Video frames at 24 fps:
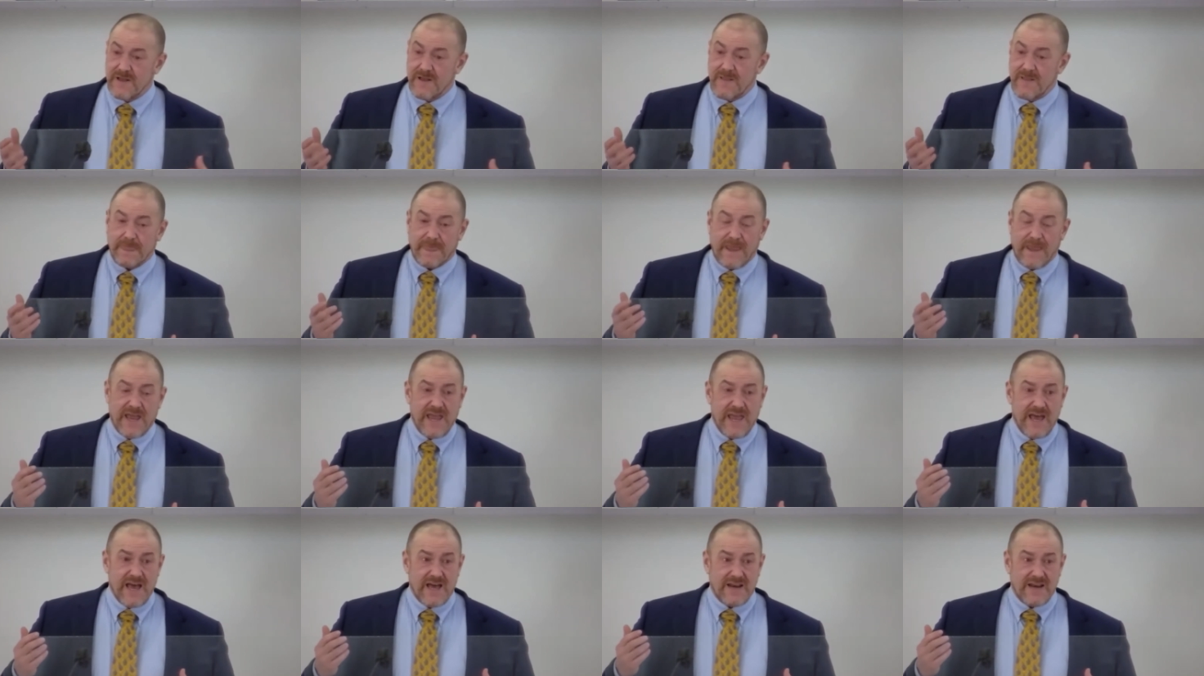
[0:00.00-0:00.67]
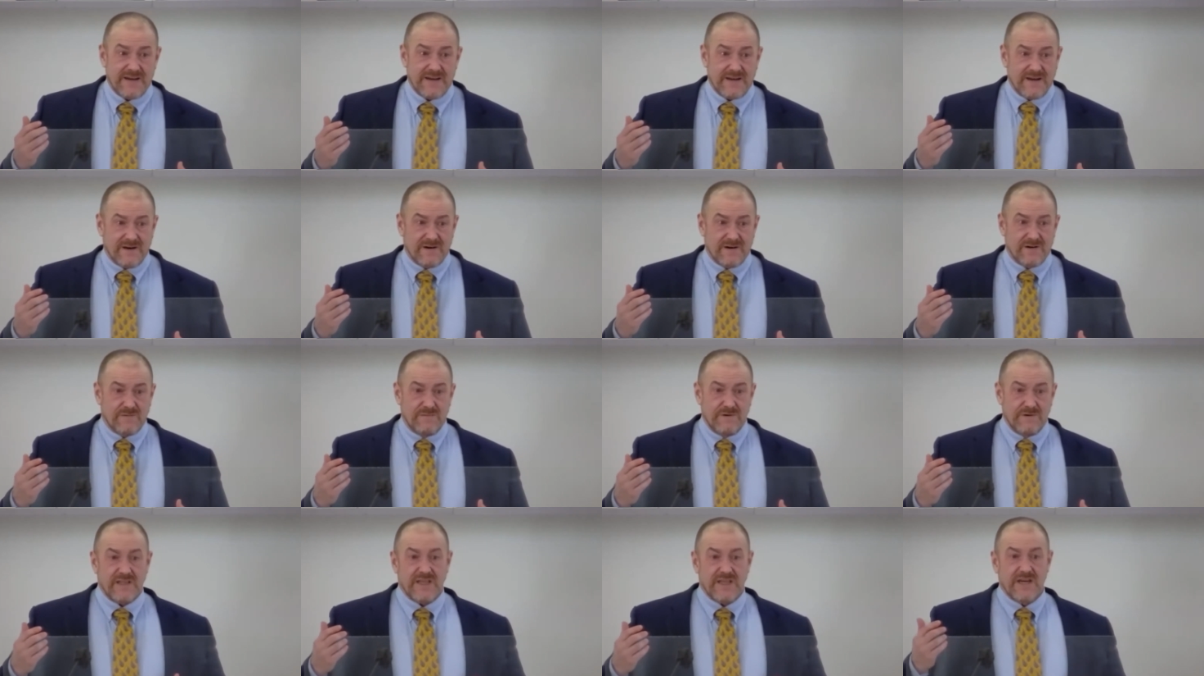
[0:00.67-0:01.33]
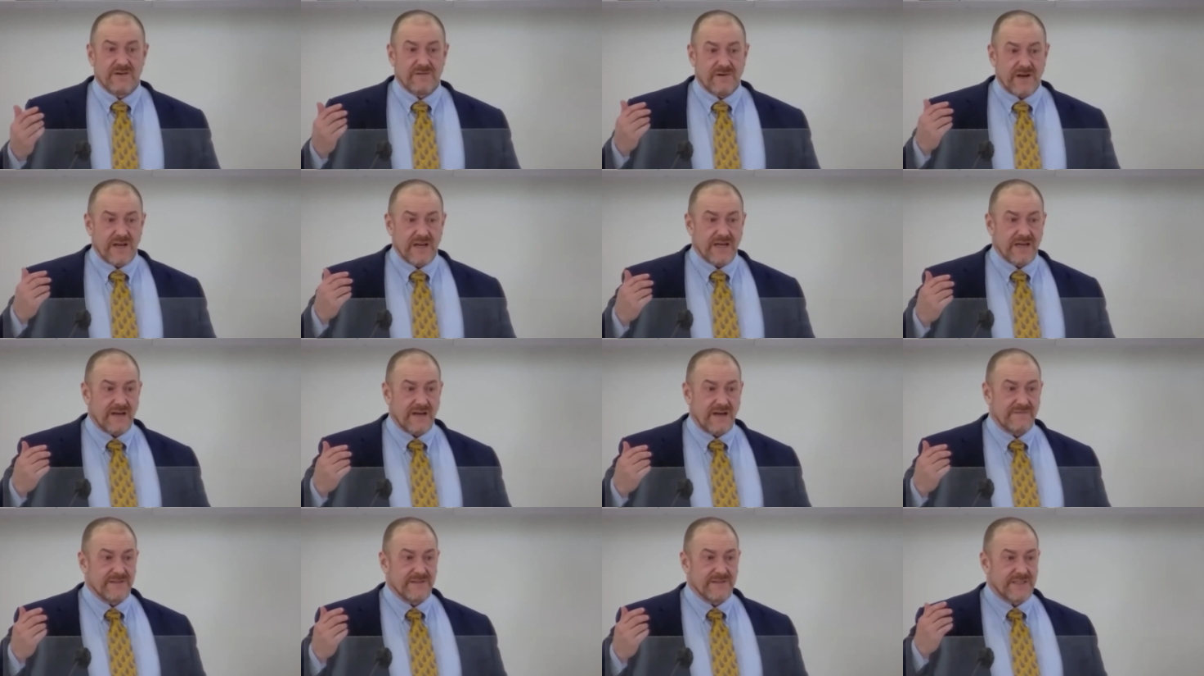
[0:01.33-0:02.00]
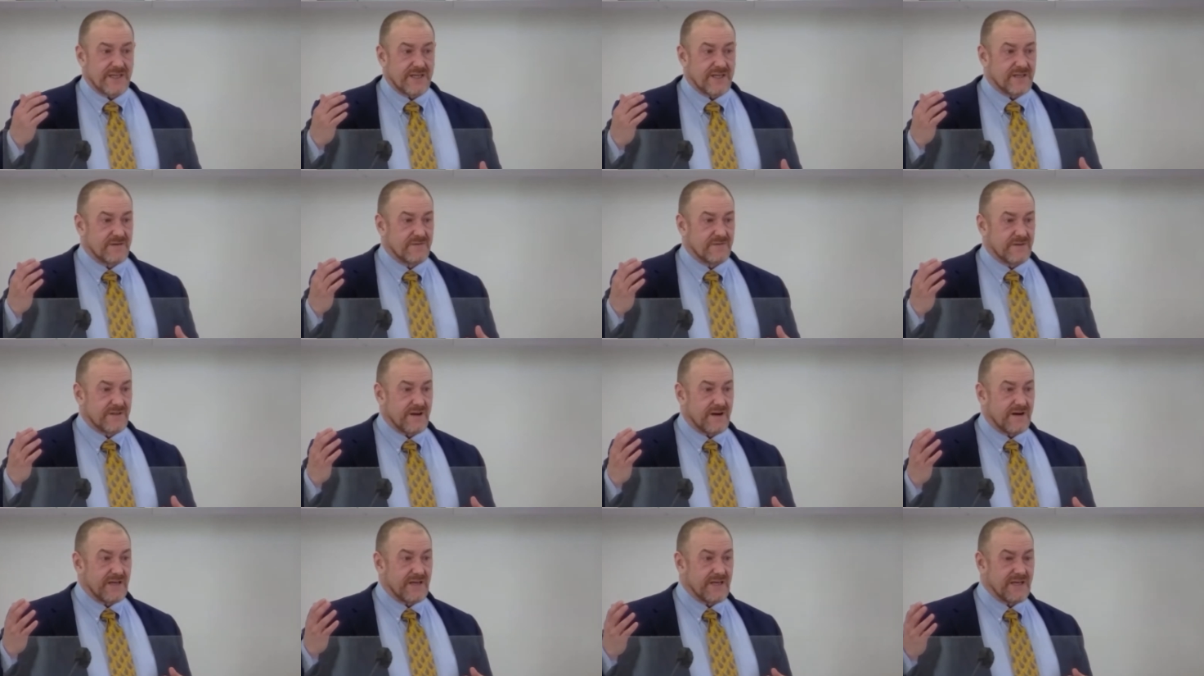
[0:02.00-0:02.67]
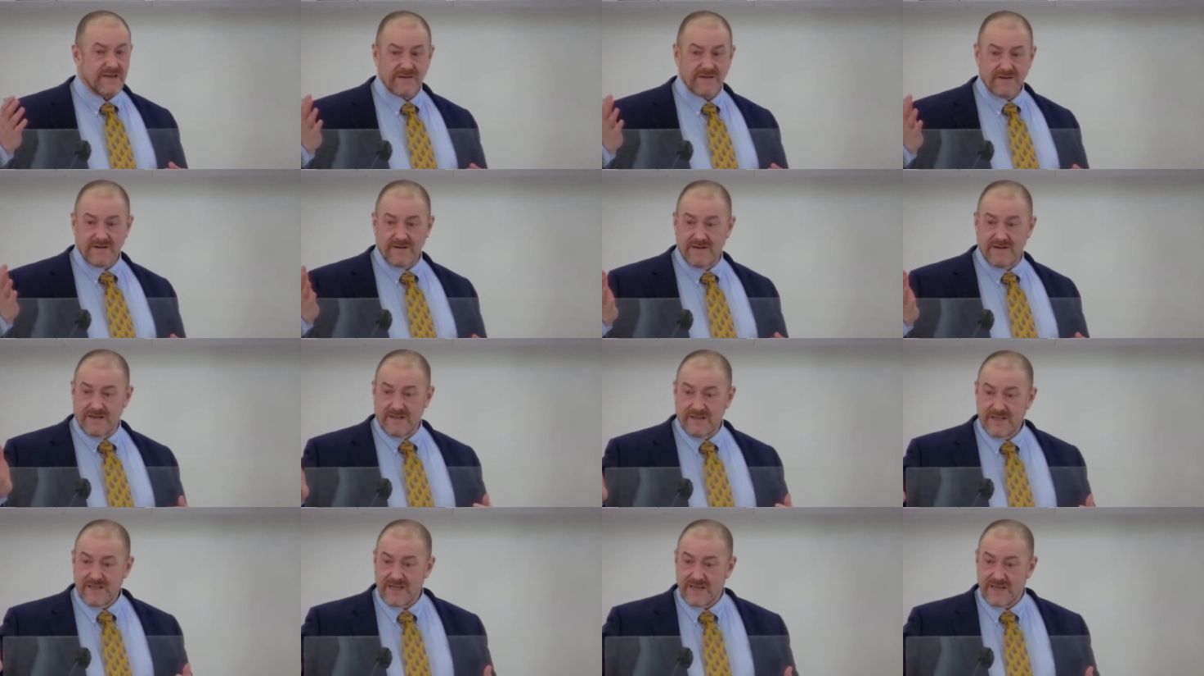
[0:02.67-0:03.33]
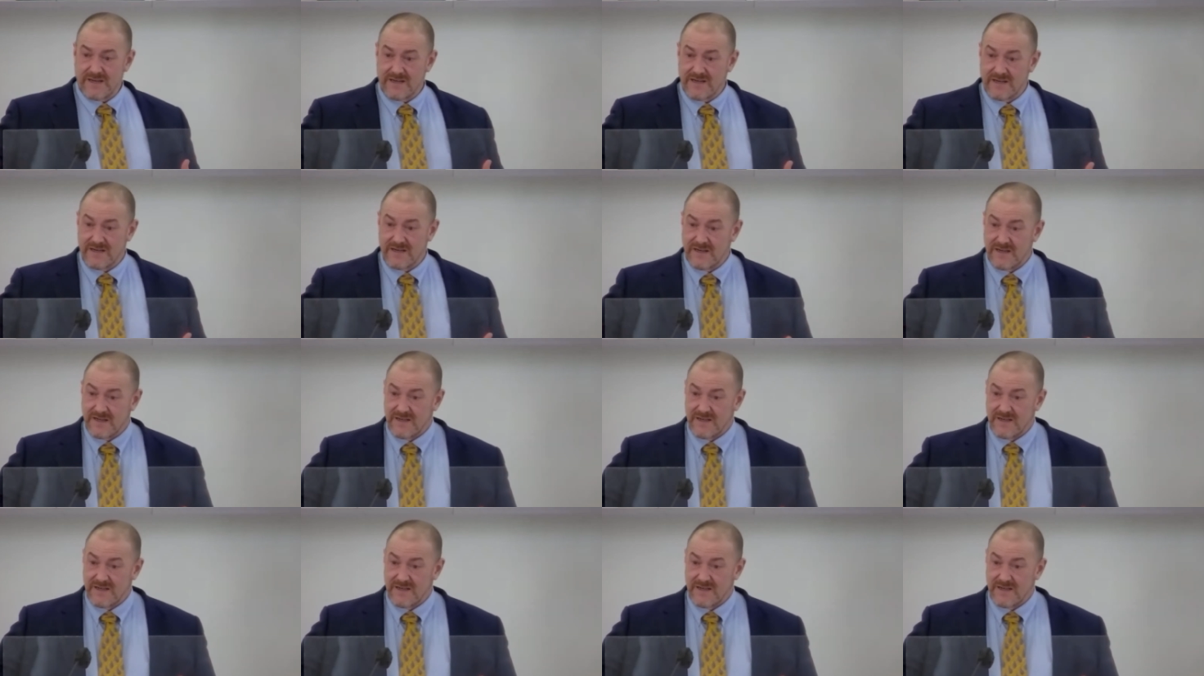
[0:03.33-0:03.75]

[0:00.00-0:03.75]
I had a really great conversation with our intern, Lynn,